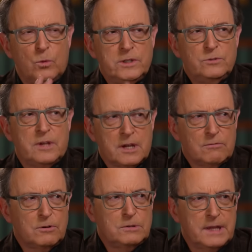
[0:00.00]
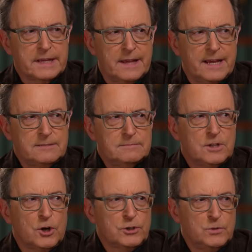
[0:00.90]
When you take a role like that,
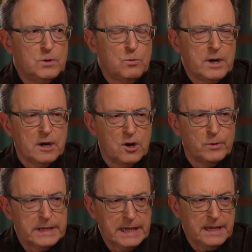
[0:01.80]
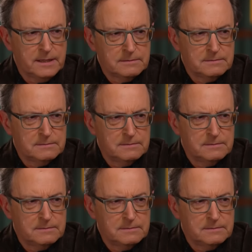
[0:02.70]
are you aware going in